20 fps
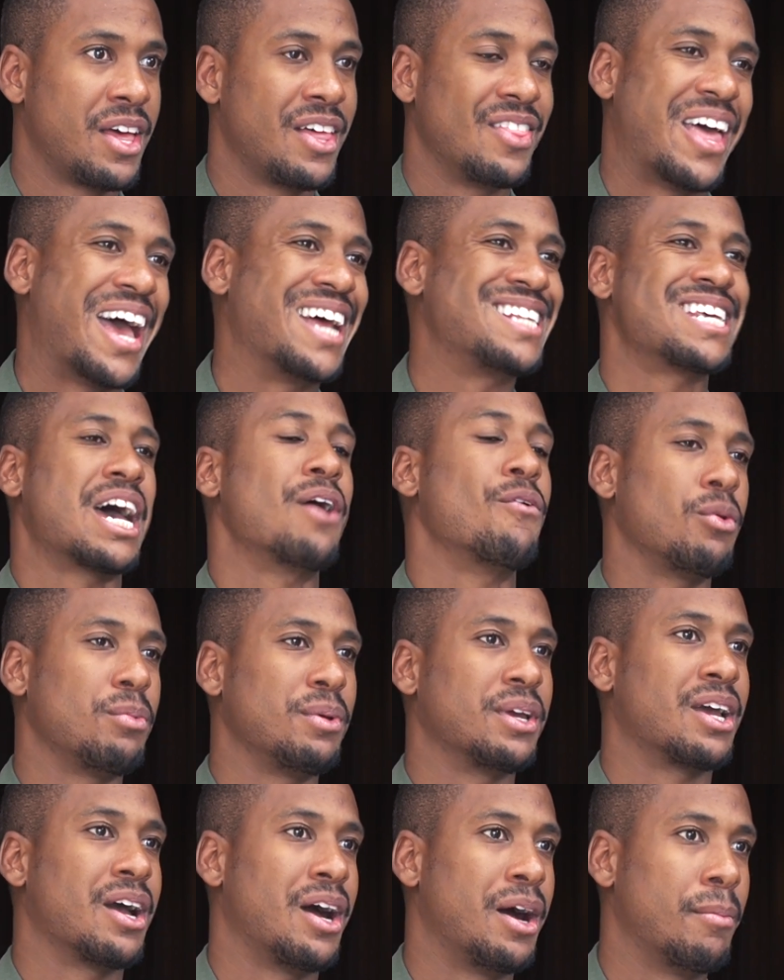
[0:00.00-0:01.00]
That's how we
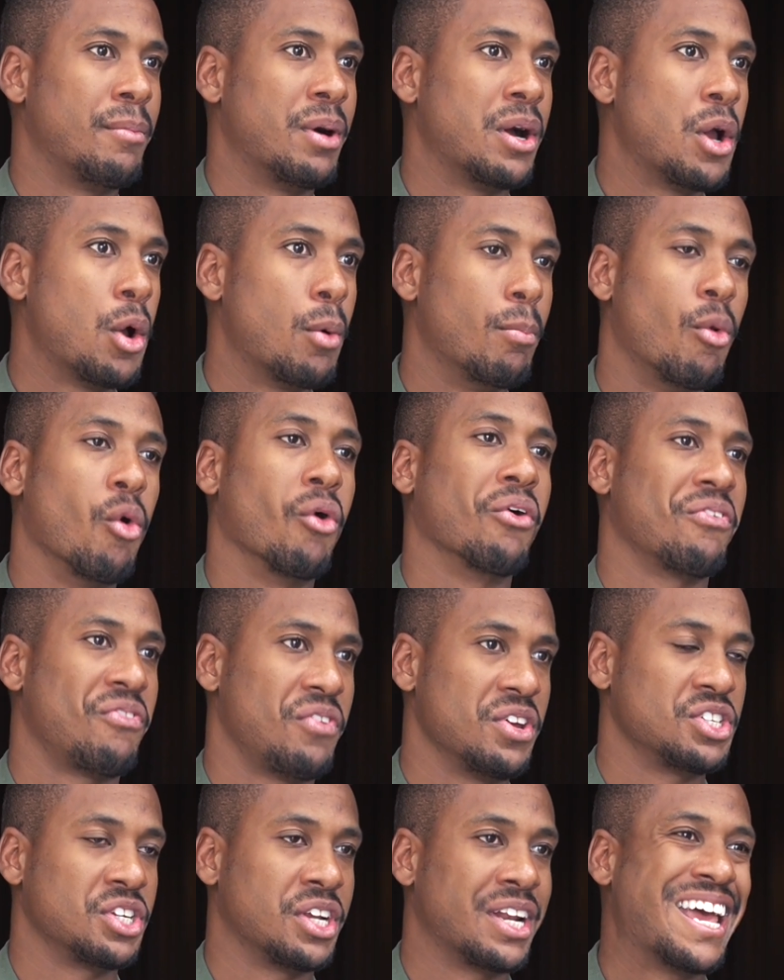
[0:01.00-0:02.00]
become more
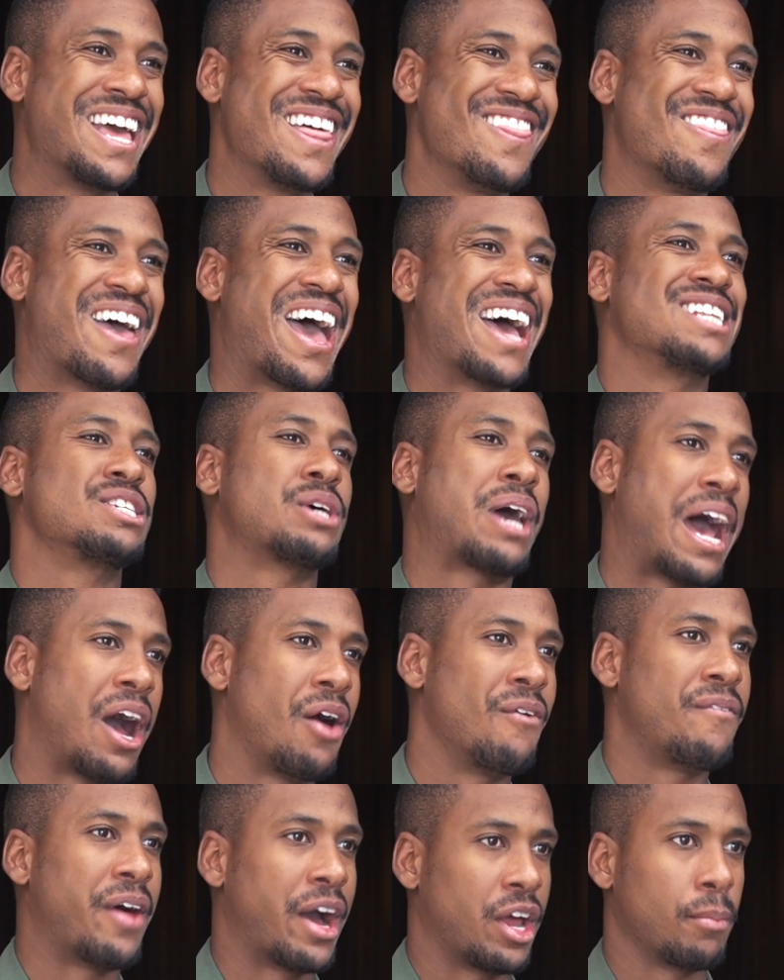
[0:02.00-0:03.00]
efficient. That's
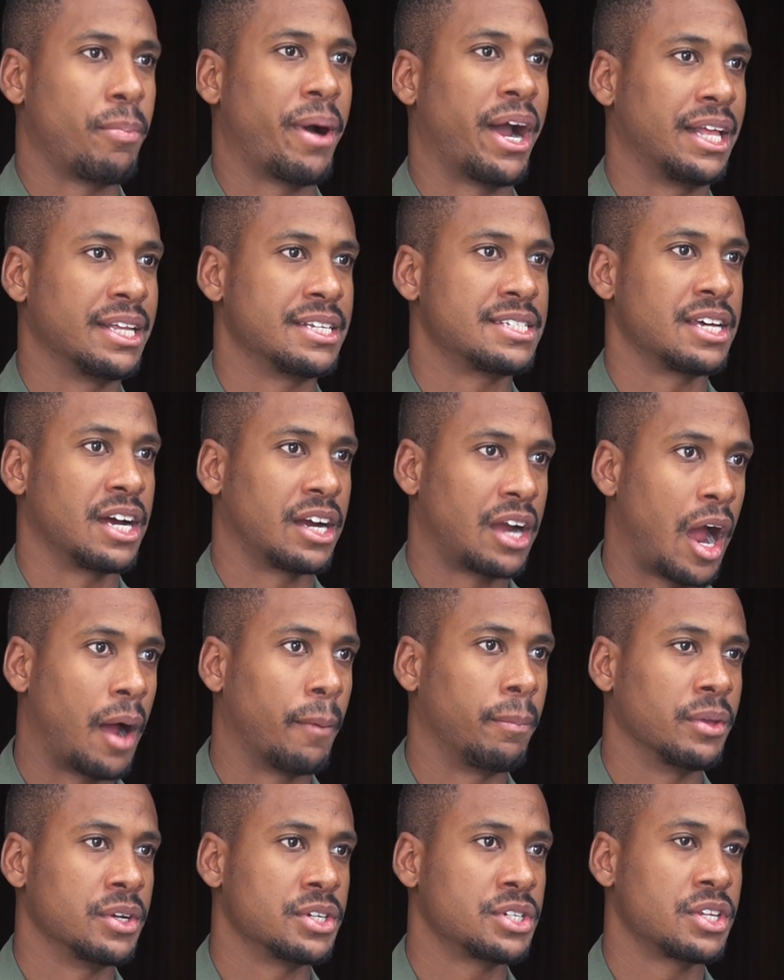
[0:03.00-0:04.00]
how fighter pilots
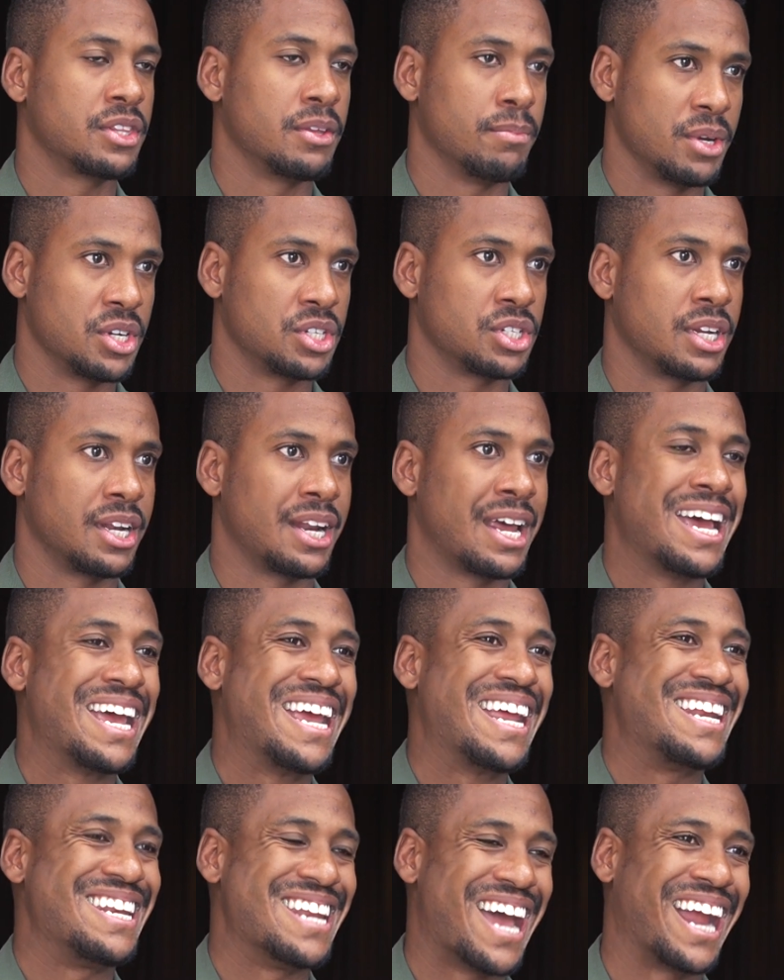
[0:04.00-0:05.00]
accomplish the mission
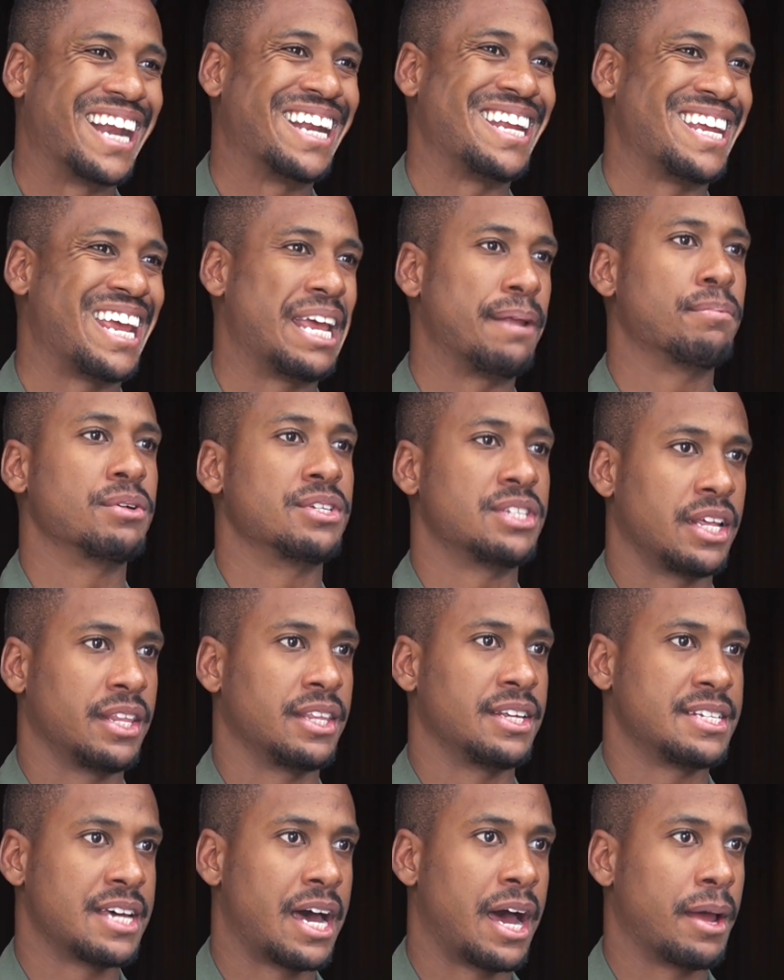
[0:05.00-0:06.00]
98% of
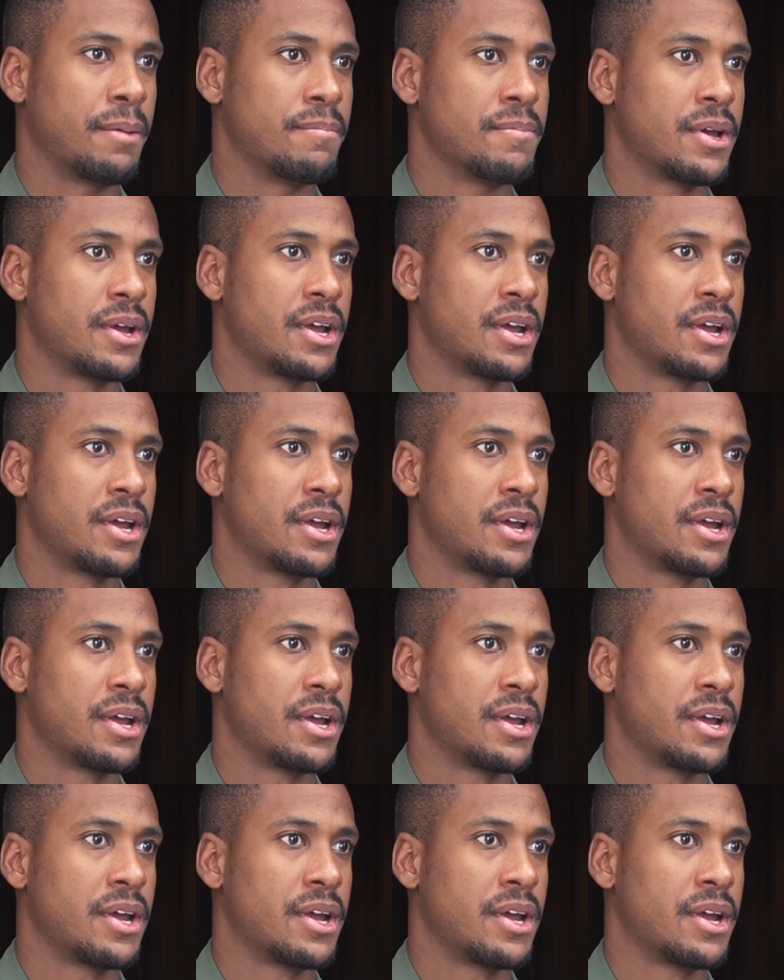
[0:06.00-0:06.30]
the time.